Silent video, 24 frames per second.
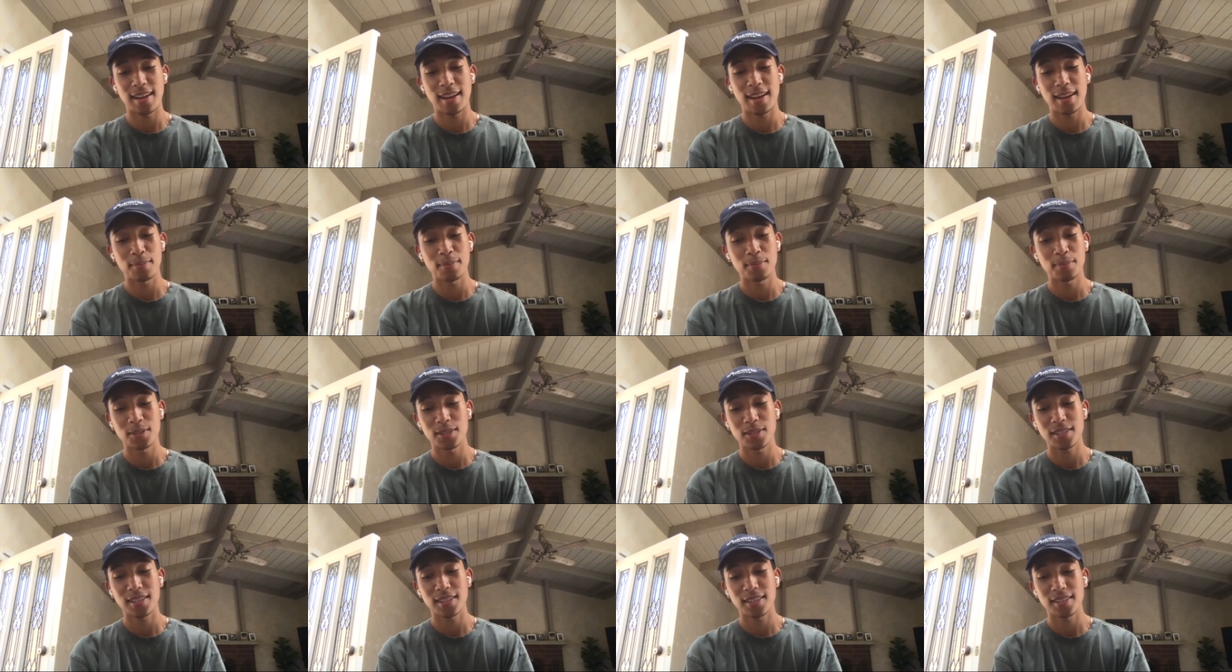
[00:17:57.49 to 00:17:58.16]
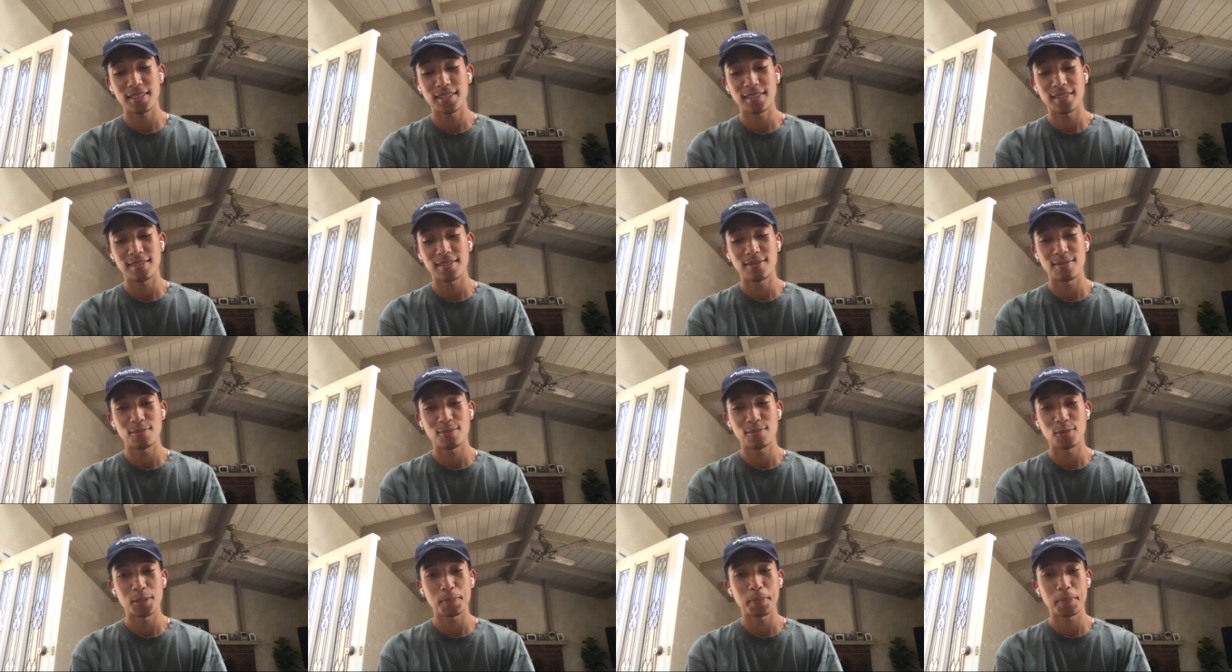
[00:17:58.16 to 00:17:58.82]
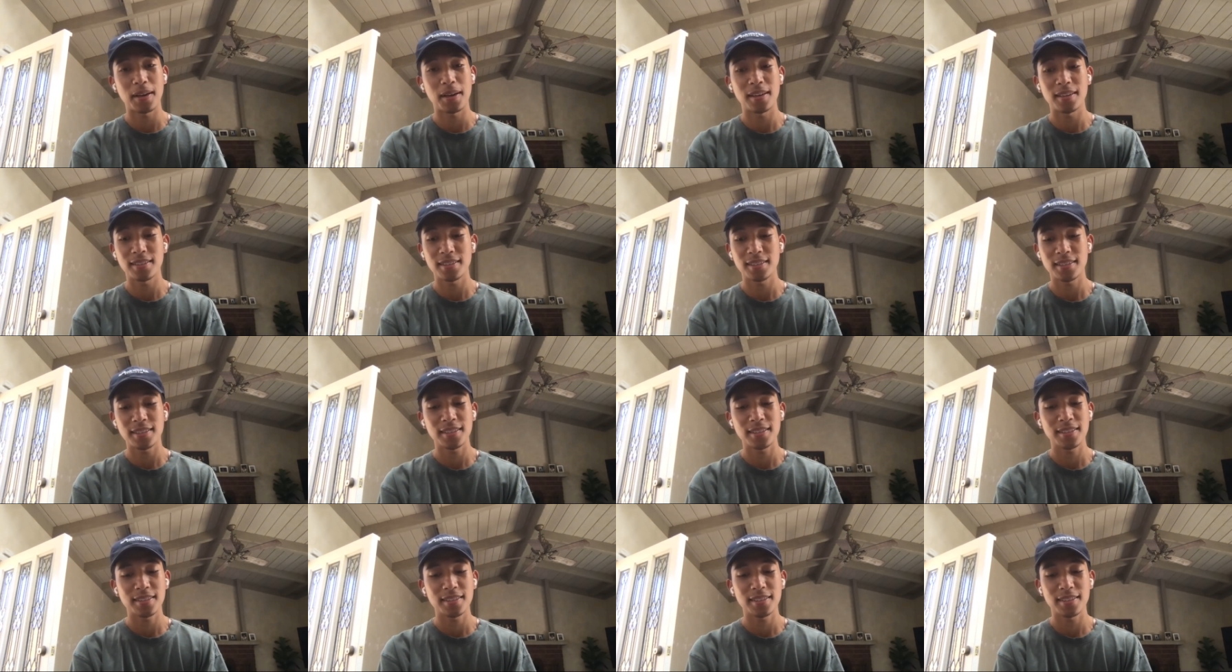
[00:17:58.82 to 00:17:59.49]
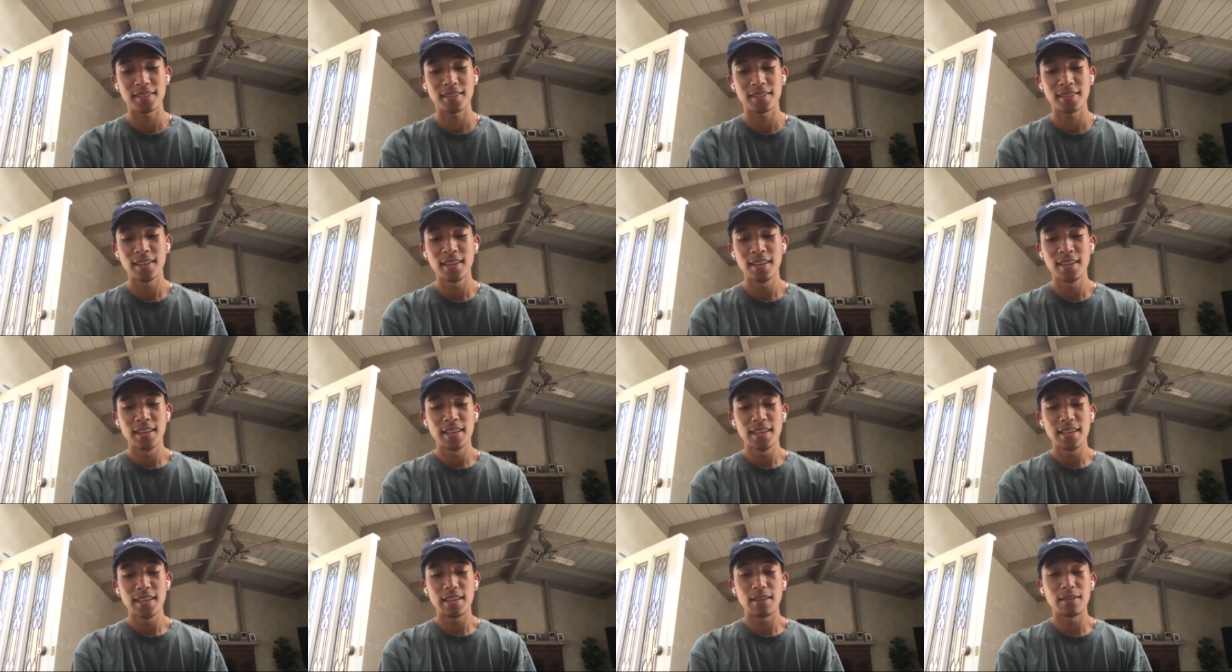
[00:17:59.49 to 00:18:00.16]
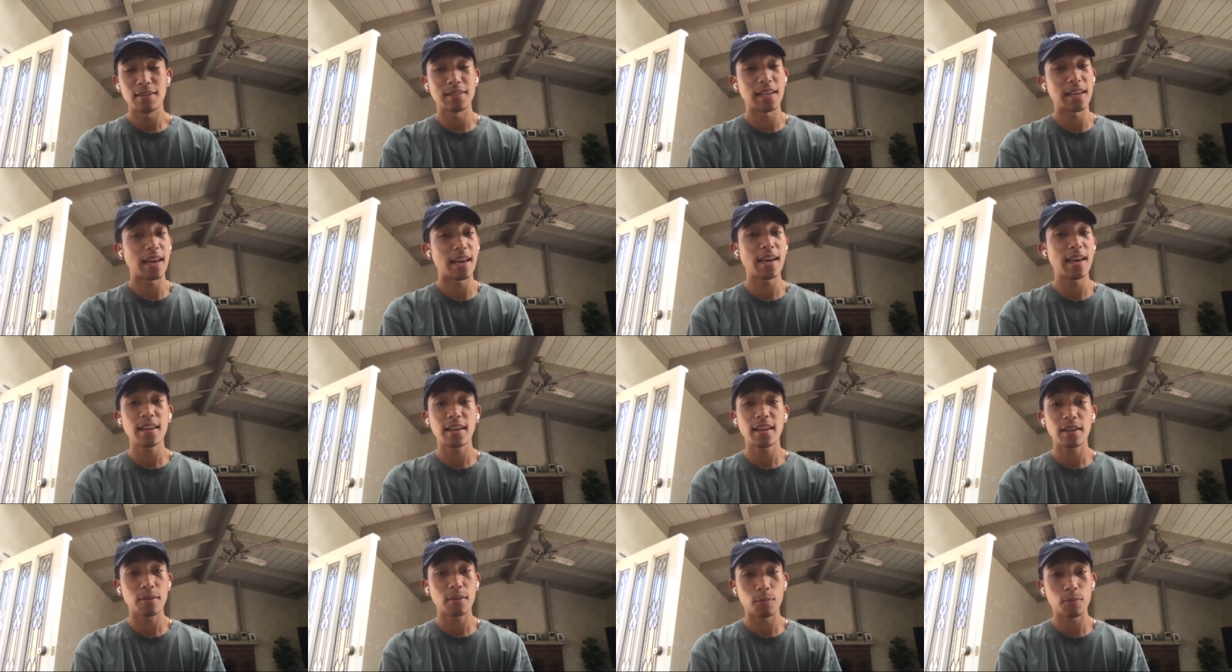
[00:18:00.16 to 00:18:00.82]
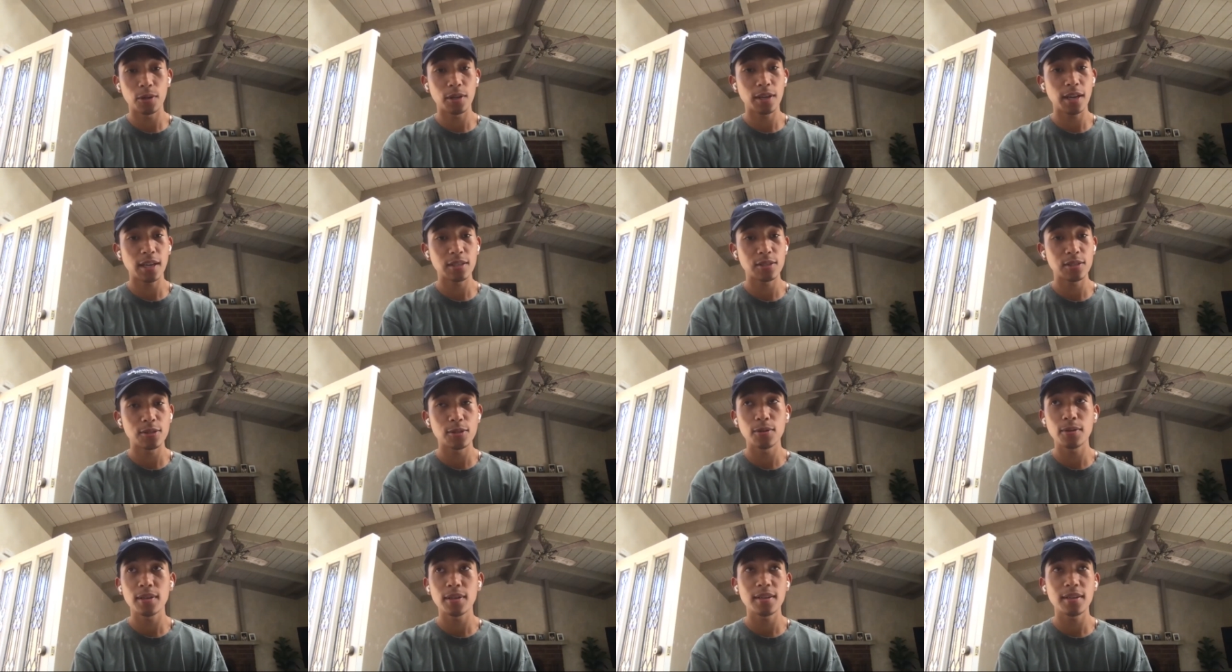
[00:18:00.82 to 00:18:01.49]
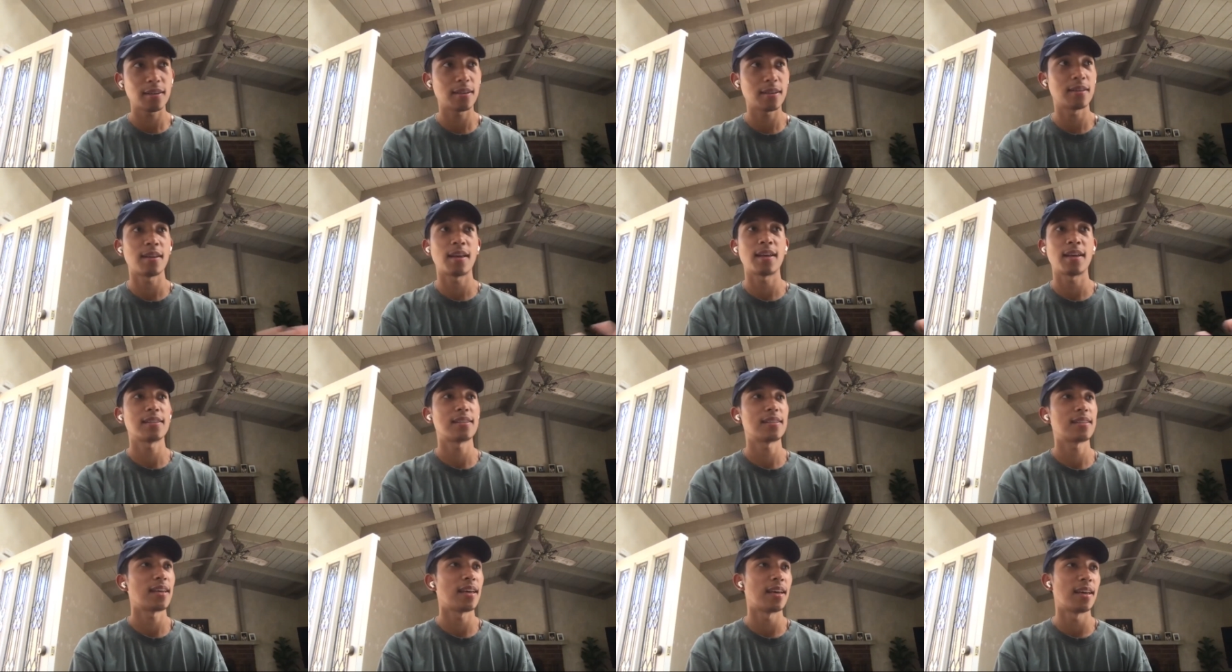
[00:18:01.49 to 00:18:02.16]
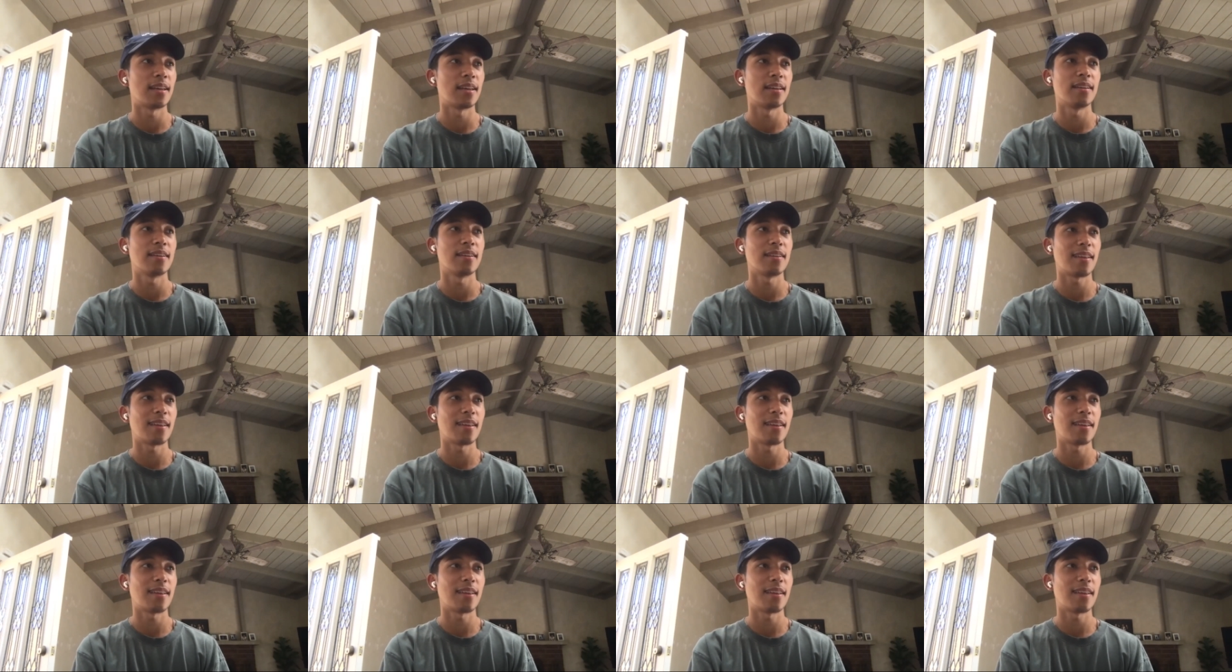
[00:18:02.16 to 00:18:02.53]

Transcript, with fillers: I'm just going to respond here. And he was like, hey, like, what are you guys doing? And I said,